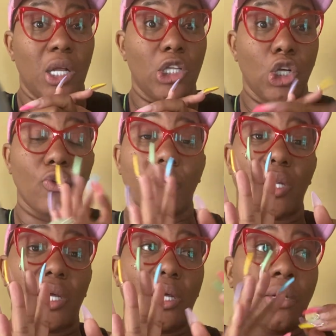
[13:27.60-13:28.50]

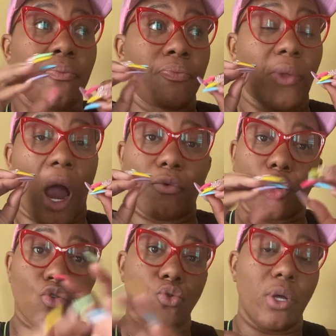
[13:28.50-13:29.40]
Literally, I
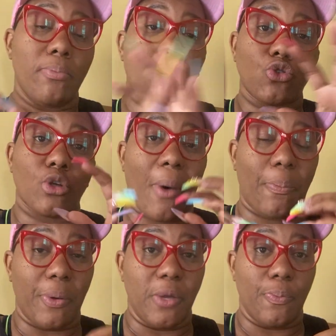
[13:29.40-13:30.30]
recruited most of my
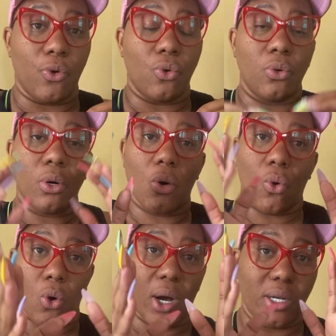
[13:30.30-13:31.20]
people
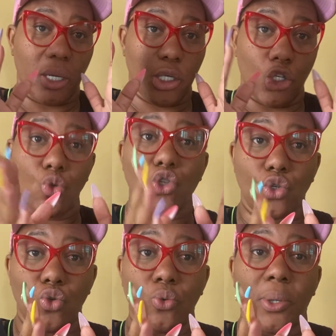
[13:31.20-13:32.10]
on
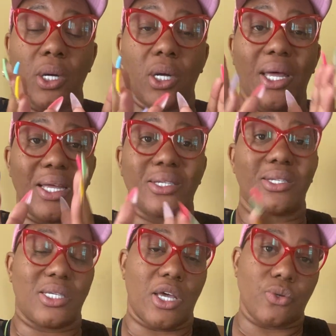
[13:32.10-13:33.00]
YouTube
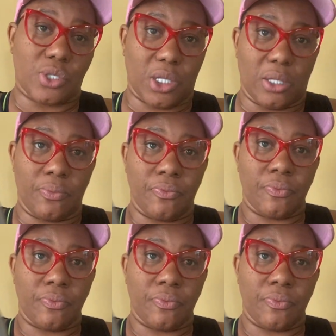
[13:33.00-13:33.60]
into TLC.